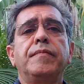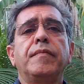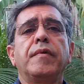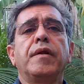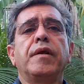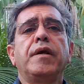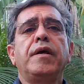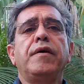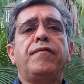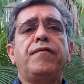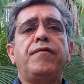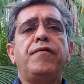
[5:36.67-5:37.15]

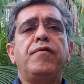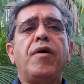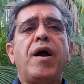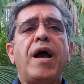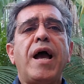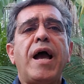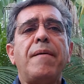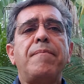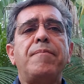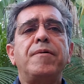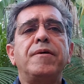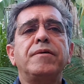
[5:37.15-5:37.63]
If you
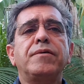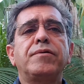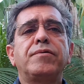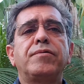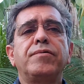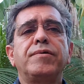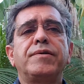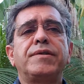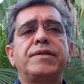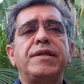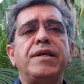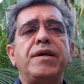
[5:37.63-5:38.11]
happen
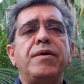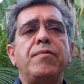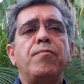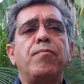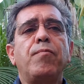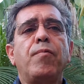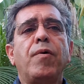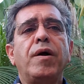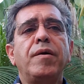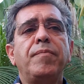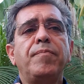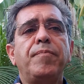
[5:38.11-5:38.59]
to see
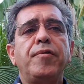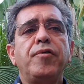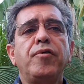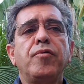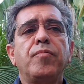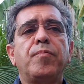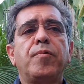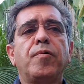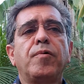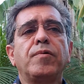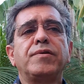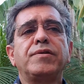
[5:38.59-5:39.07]
one
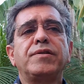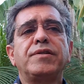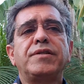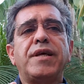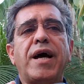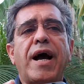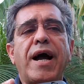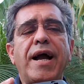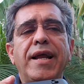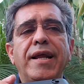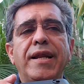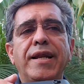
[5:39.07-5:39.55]
pupil
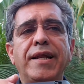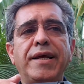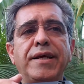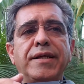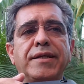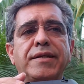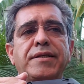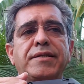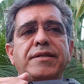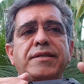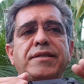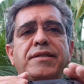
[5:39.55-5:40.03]

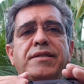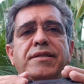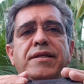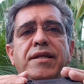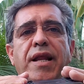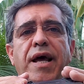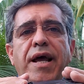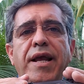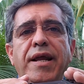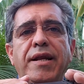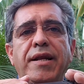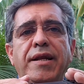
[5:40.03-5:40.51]
dilate
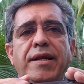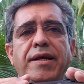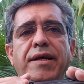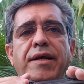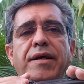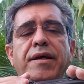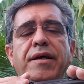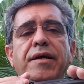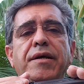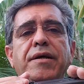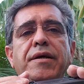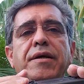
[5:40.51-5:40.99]
slightly
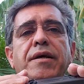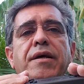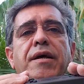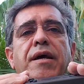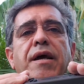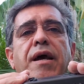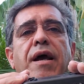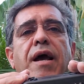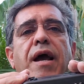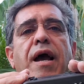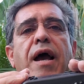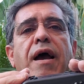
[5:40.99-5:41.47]

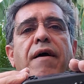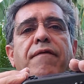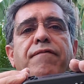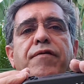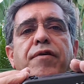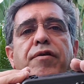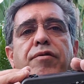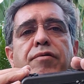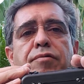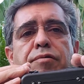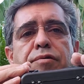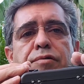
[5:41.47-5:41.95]

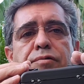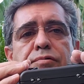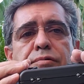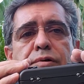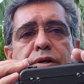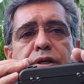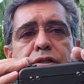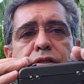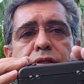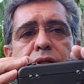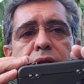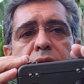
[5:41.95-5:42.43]
after you
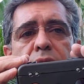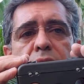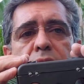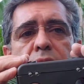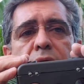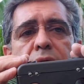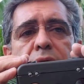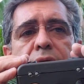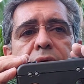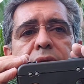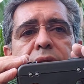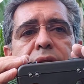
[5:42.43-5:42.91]
switch the
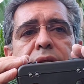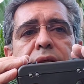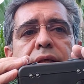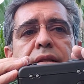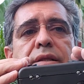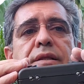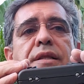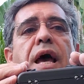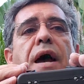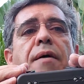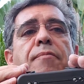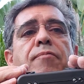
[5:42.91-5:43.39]
light,
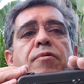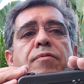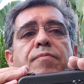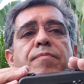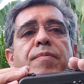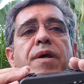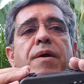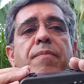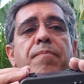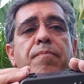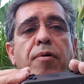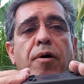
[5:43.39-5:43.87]
that would
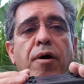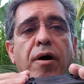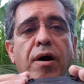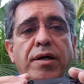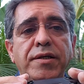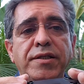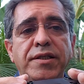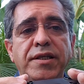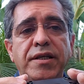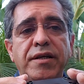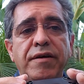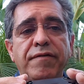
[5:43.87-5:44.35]
be a
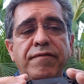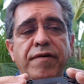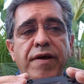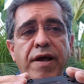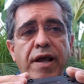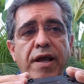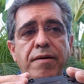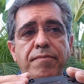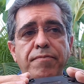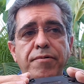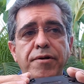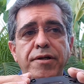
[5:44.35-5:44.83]
positive
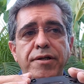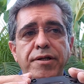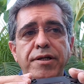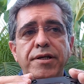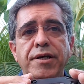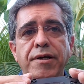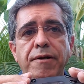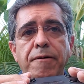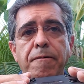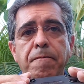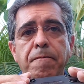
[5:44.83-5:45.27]
APD.